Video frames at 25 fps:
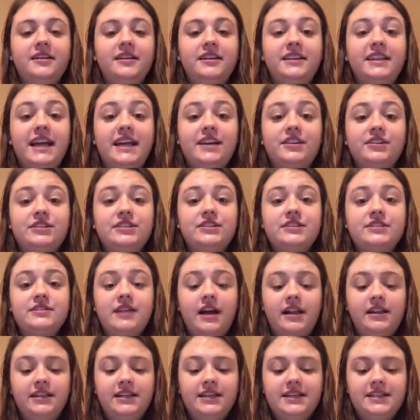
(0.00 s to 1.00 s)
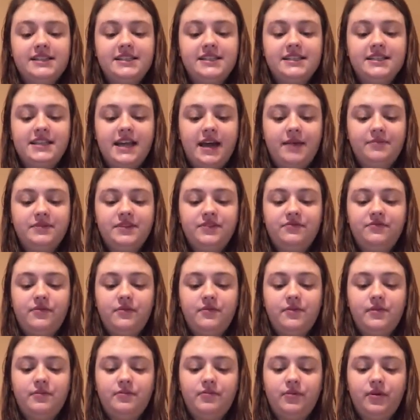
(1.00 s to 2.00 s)
Letters to Sala is adapted
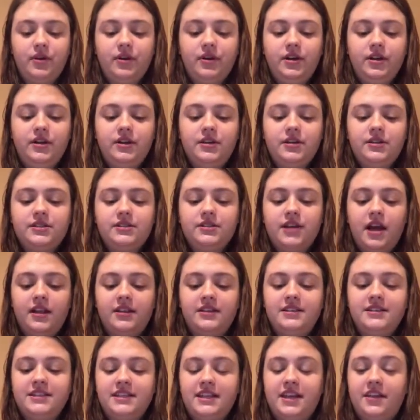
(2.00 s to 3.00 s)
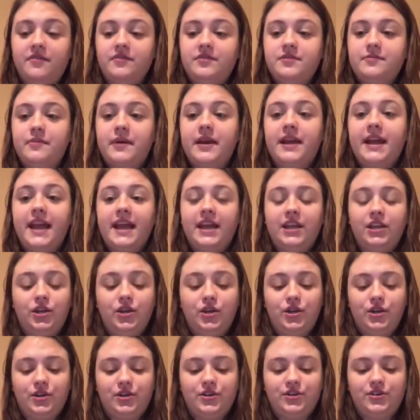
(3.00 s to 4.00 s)
from the book Sala's Gift by Anne
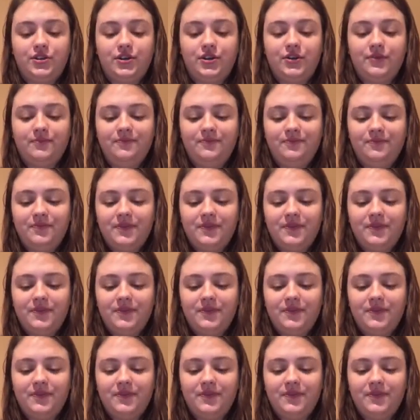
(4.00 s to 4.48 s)
Kirshner.